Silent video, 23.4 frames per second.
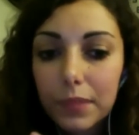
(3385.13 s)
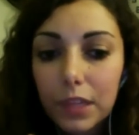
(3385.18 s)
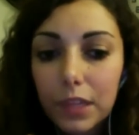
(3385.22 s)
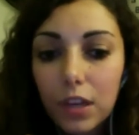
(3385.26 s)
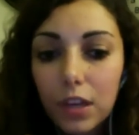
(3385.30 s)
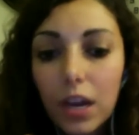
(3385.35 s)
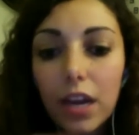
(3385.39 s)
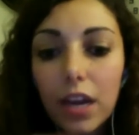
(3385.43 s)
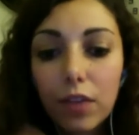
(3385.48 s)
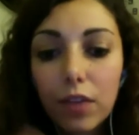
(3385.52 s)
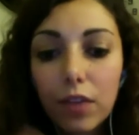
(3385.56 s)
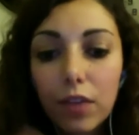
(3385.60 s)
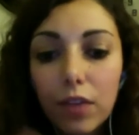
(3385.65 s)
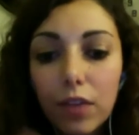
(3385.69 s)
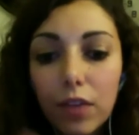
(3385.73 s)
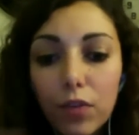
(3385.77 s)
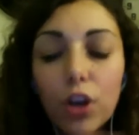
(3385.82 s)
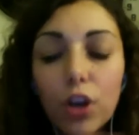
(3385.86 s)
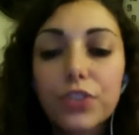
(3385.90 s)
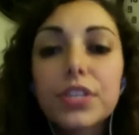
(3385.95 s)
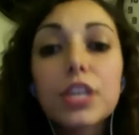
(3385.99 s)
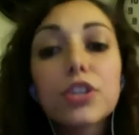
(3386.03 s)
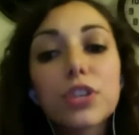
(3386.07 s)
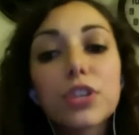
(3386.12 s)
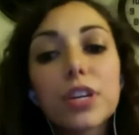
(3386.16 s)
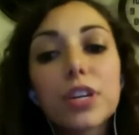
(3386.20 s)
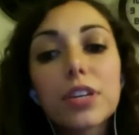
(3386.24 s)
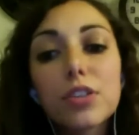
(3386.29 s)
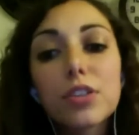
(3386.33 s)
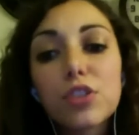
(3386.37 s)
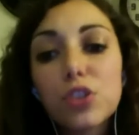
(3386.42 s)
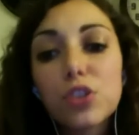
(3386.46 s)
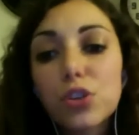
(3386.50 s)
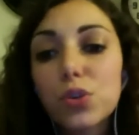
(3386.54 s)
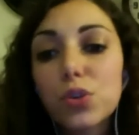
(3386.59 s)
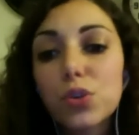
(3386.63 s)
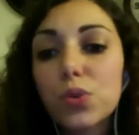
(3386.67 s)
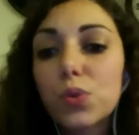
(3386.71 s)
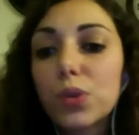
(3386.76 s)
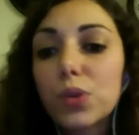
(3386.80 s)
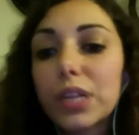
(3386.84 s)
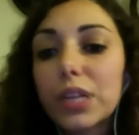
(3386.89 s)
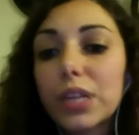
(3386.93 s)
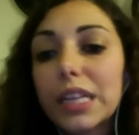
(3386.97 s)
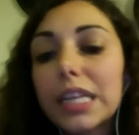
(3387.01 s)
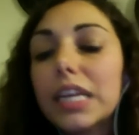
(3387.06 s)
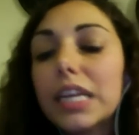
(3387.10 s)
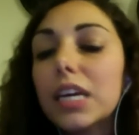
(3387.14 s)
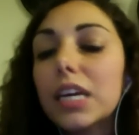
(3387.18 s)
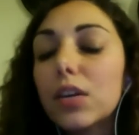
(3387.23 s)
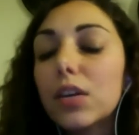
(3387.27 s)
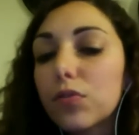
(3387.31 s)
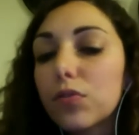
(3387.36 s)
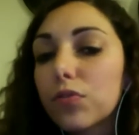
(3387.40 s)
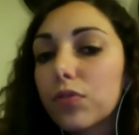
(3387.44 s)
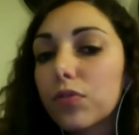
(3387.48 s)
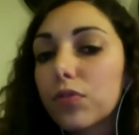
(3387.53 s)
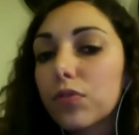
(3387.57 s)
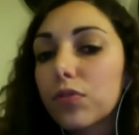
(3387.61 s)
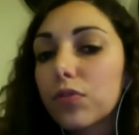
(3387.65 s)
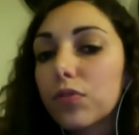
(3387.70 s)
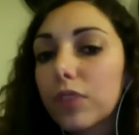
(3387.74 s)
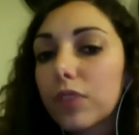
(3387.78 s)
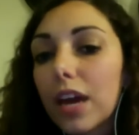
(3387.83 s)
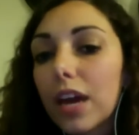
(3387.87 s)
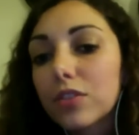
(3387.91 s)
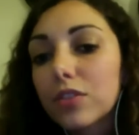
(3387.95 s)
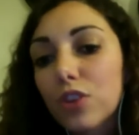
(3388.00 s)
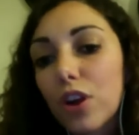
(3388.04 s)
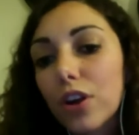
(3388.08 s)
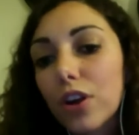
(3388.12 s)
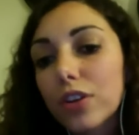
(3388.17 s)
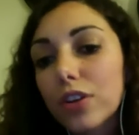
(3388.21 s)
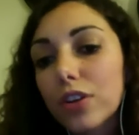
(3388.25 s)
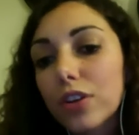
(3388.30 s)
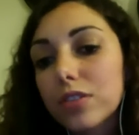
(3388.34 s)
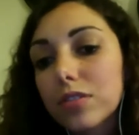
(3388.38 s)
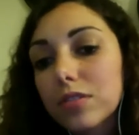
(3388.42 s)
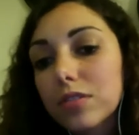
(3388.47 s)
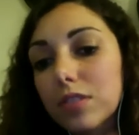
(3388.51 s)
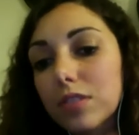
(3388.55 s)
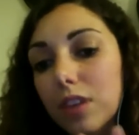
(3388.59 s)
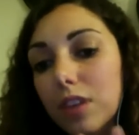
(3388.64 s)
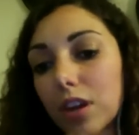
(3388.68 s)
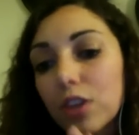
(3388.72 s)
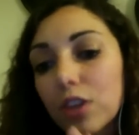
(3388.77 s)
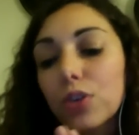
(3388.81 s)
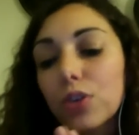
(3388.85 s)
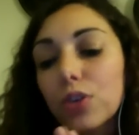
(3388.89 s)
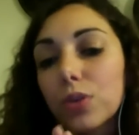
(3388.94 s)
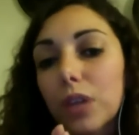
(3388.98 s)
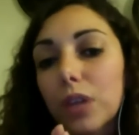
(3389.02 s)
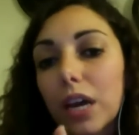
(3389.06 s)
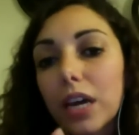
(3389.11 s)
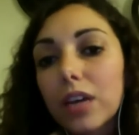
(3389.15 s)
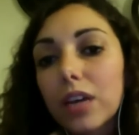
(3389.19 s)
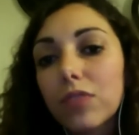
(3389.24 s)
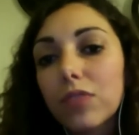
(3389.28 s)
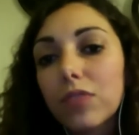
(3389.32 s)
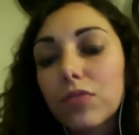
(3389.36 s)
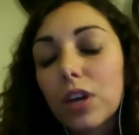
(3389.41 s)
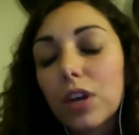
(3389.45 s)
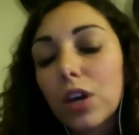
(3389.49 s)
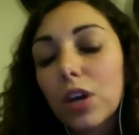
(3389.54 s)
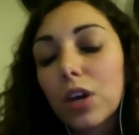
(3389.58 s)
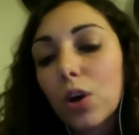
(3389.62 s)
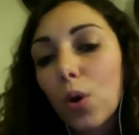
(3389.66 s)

kind of her decision to leave and start a new life,